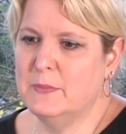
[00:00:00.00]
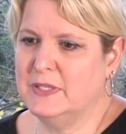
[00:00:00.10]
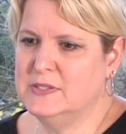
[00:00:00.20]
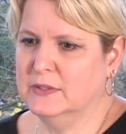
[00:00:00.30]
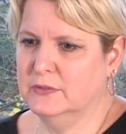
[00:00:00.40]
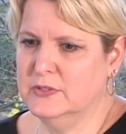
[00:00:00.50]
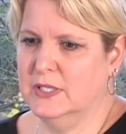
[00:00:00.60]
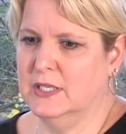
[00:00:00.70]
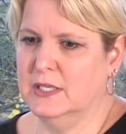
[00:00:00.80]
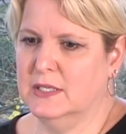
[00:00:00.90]
My seller
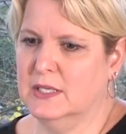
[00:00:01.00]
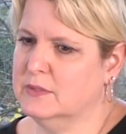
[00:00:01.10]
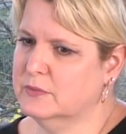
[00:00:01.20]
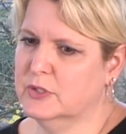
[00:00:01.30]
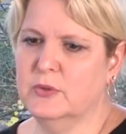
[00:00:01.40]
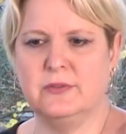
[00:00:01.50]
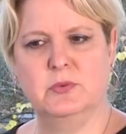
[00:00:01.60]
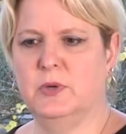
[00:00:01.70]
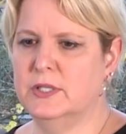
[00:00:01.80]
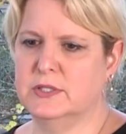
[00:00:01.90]
said, I don't
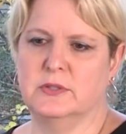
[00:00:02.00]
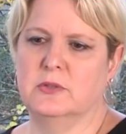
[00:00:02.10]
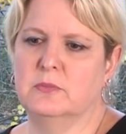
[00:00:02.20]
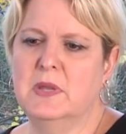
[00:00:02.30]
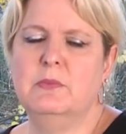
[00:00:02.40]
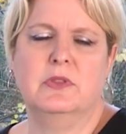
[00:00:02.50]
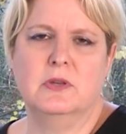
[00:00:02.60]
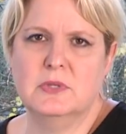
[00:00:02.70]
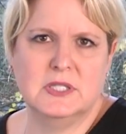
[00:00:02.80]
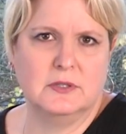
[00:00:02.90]
even want to meet with
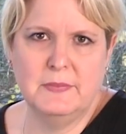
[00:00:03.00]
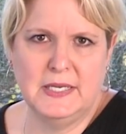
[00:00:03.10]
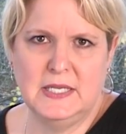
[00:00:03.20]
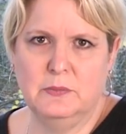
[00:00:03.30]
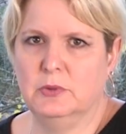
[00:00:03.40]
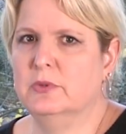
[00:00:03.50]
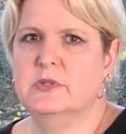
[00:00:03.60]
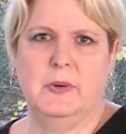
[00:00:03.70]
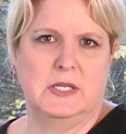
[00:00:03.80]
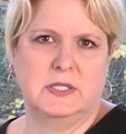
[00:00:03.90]
you until Monday. We'll
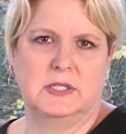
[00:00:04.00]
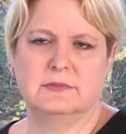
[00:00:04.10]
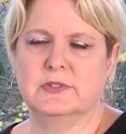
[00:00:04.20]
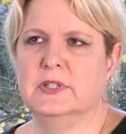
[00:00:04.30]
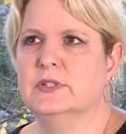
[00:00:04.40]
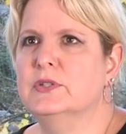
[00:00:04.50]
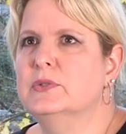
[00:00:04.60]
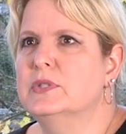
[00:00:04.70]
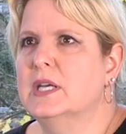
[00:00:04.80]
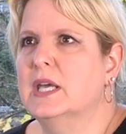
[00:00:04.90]
respond to offers on
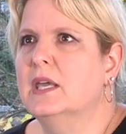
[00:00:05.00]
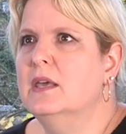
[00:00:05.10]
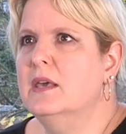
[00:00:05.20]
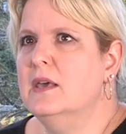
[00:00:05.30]
Tuesday.